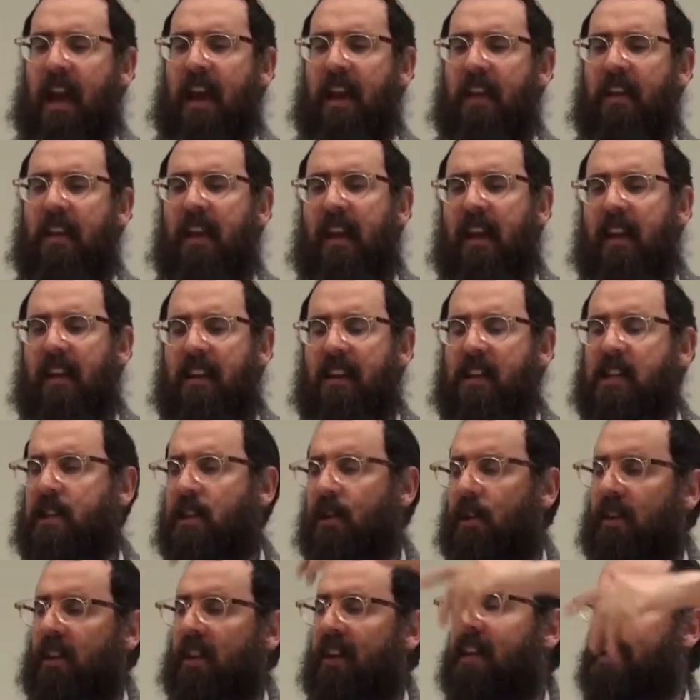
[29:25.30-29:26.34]
and he
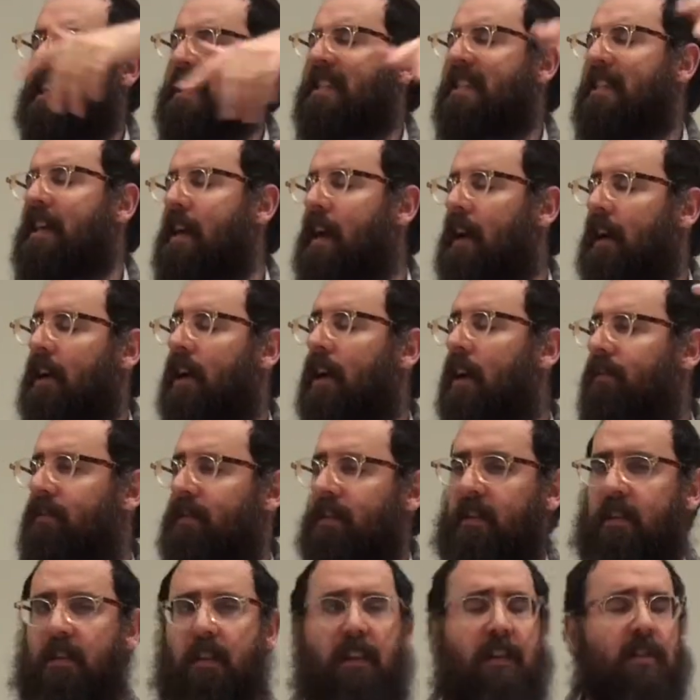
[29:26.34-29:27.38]
saw the kisei
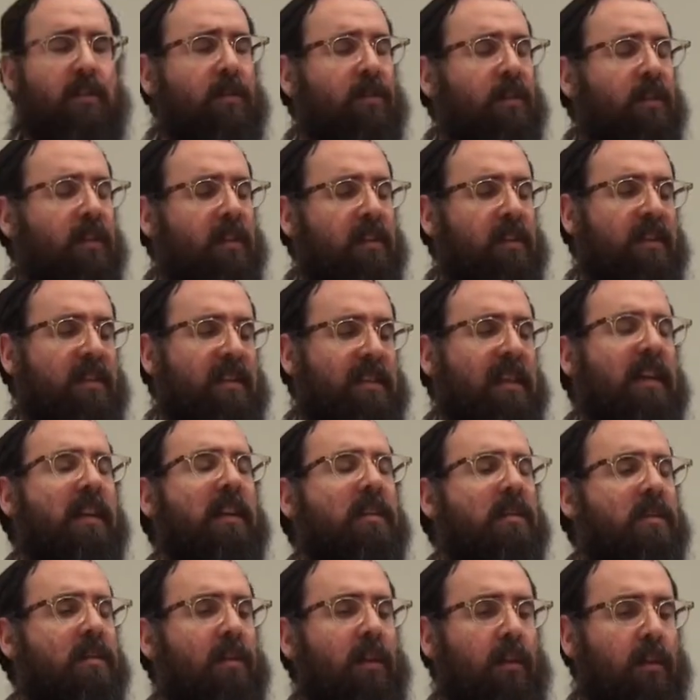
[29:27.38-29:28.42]
covered. He saw the
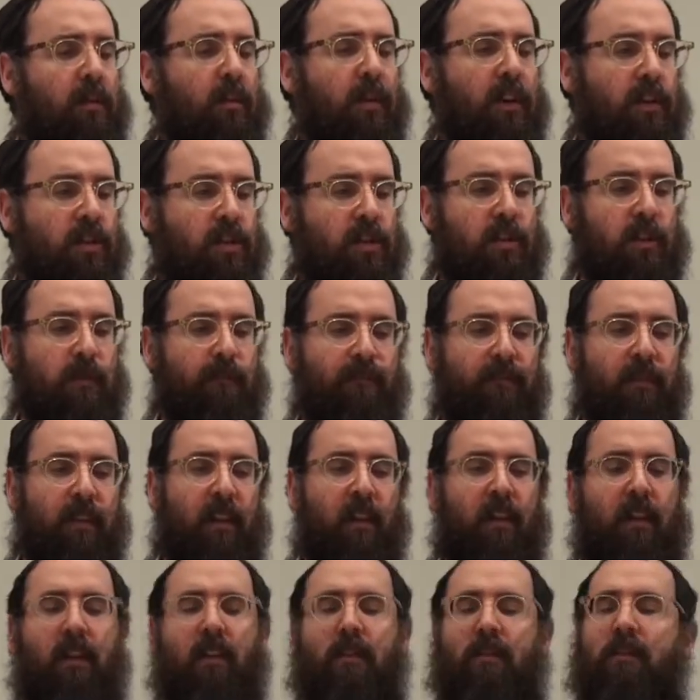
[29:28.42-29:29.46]
seat on which
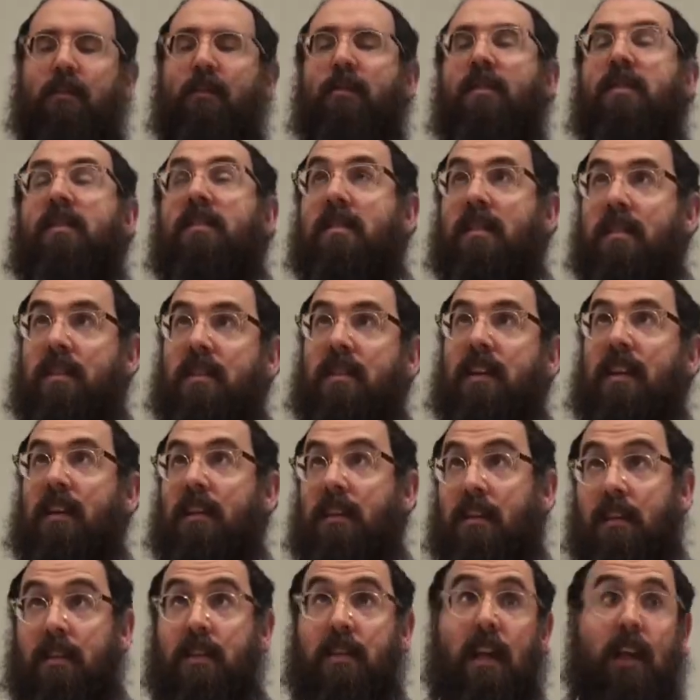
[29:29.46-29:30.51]
What's the
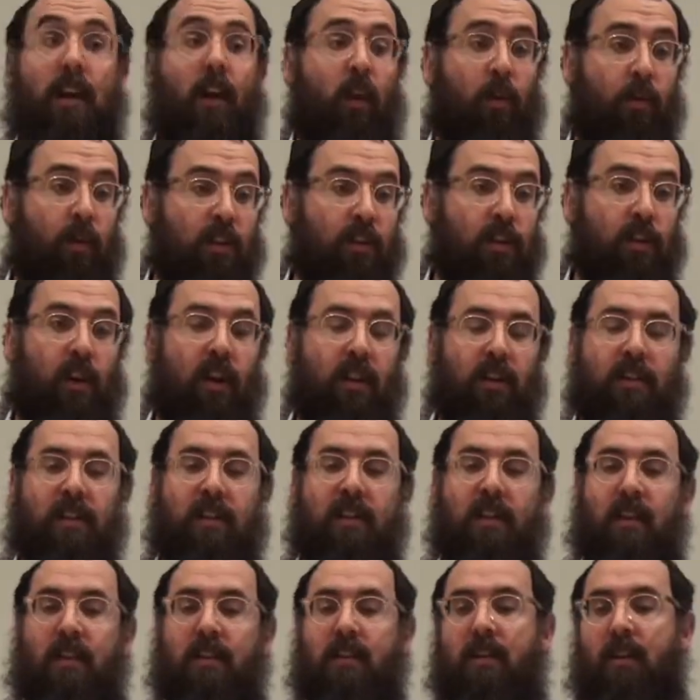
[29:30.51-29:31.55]
seat? The seat on which God
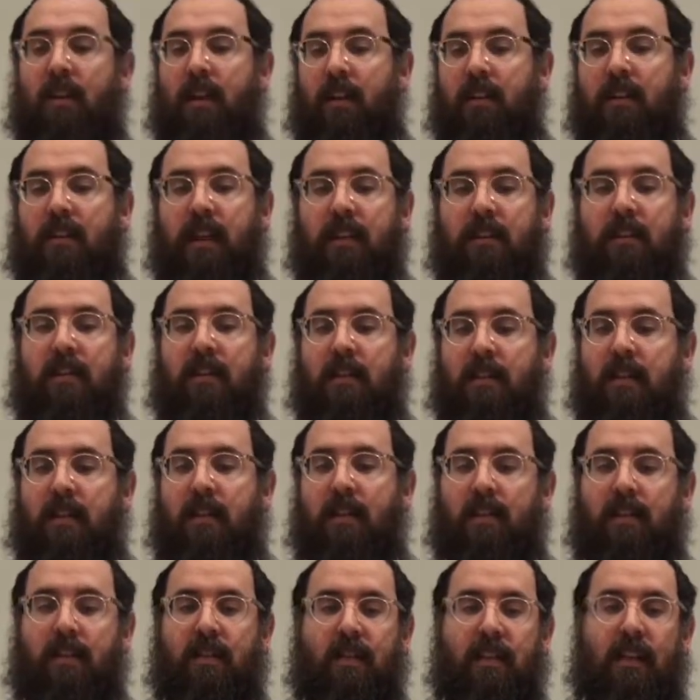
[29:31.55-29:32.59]
sits. God doesn't sit
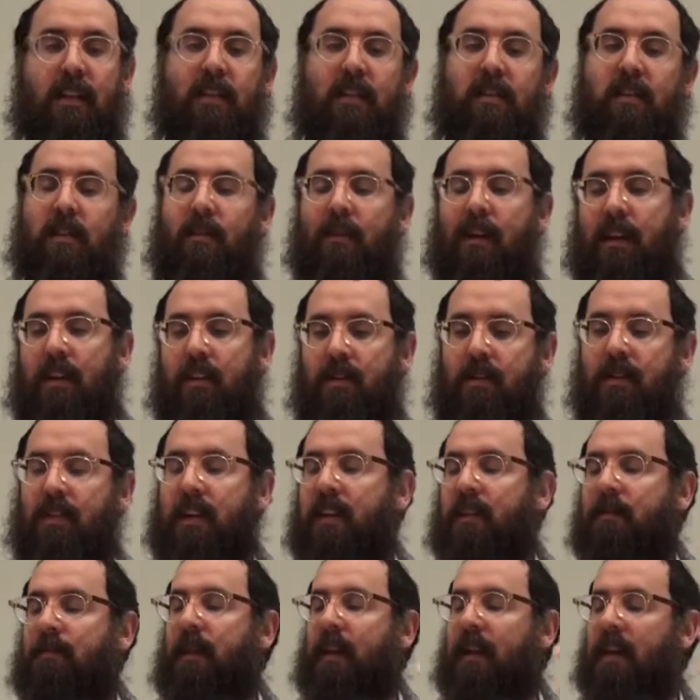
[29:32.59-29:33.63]
on seats. There are no
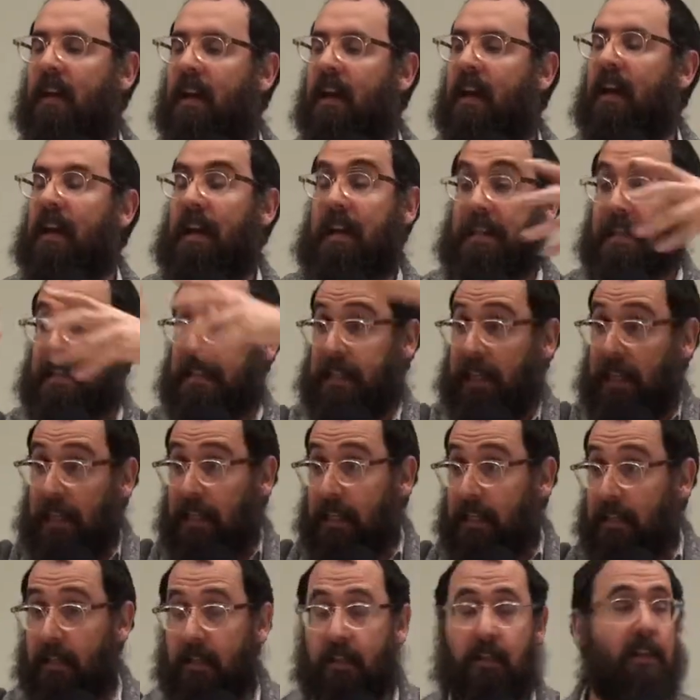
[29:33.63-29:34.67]
seats, but he
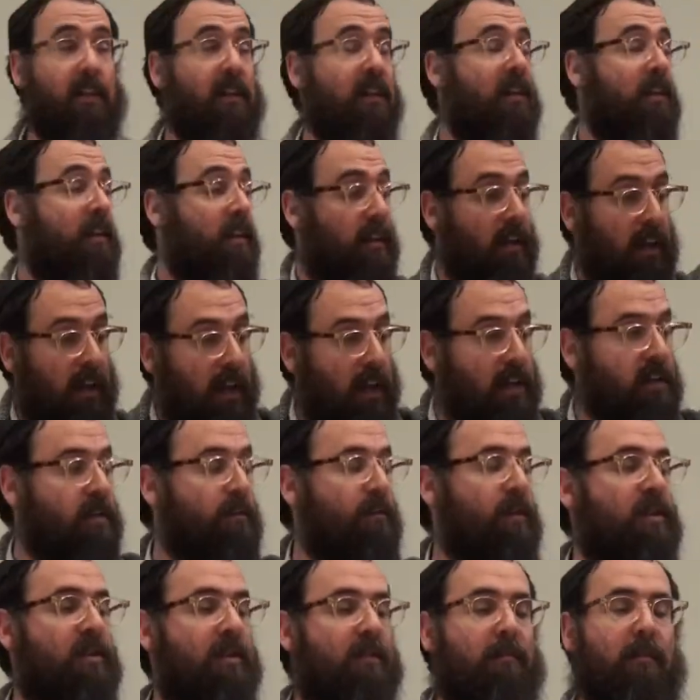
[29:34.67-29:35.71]
sees, he has the
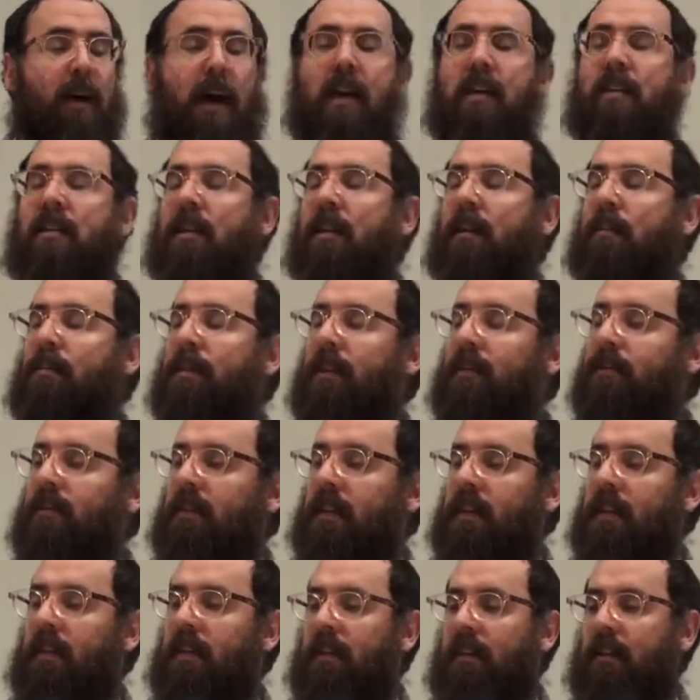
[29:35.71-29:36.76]
most amazing
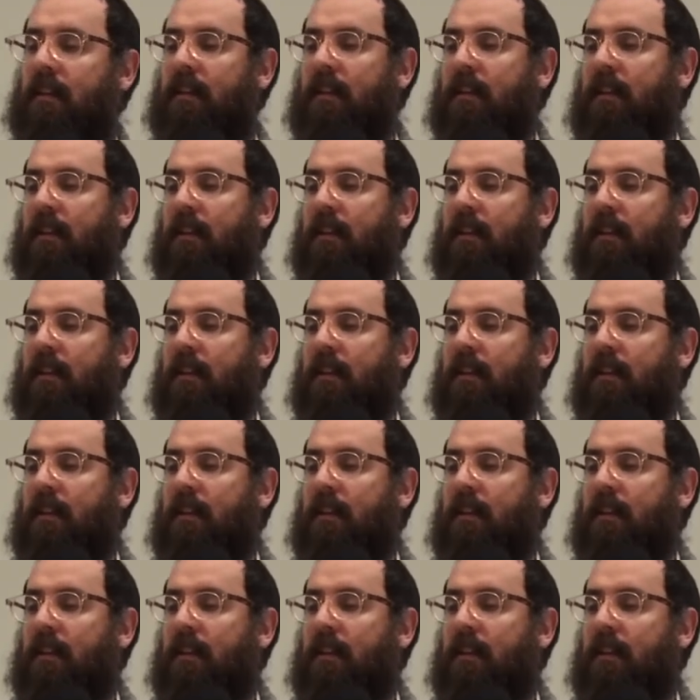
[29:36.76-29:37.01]
epiphany,